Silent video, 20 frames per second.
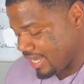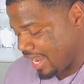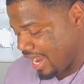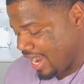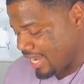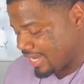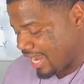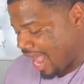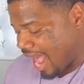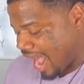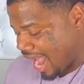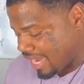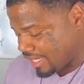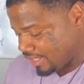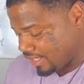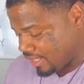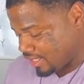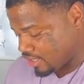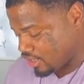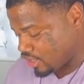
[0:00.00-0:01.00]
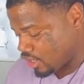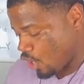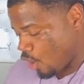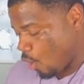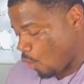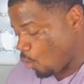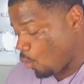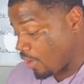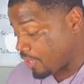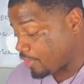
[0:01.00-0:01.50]
and islands
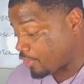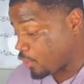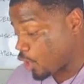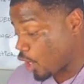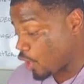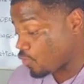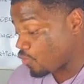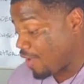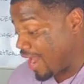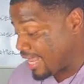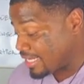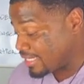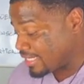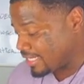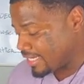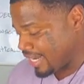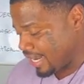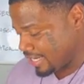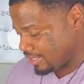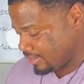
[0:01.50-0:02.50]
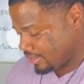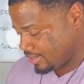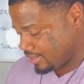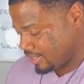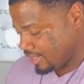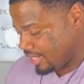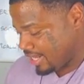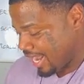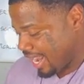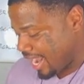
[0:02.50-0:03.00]
with their residents
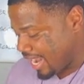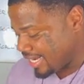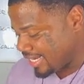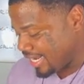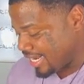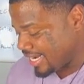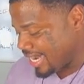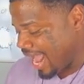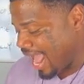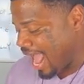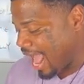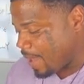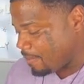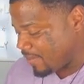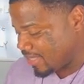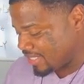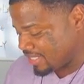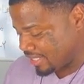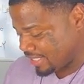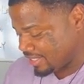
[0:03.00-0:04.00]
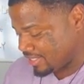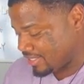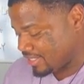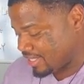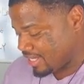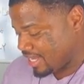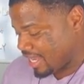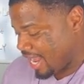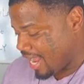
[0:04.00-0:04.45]
and inhabitants,